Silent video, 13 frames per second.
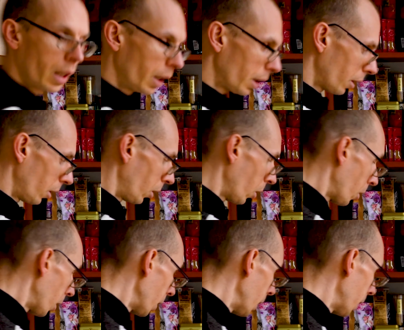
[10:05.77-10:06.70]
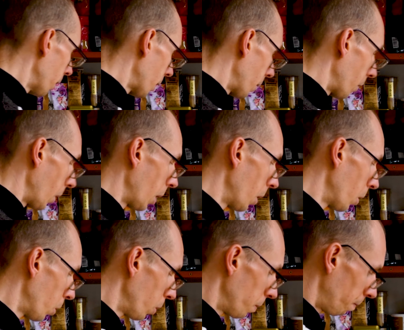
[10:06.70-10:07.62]
And nori leaves will
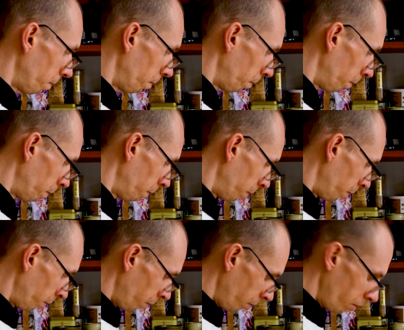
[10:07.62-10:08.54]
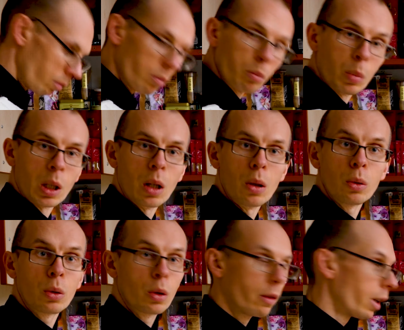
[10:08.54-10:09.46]
go
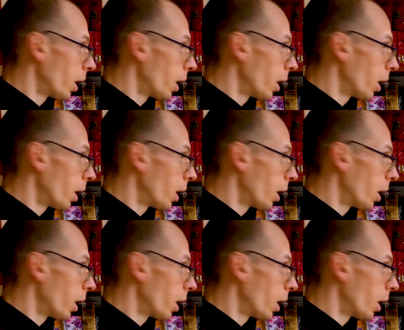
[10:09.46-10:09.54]
below to the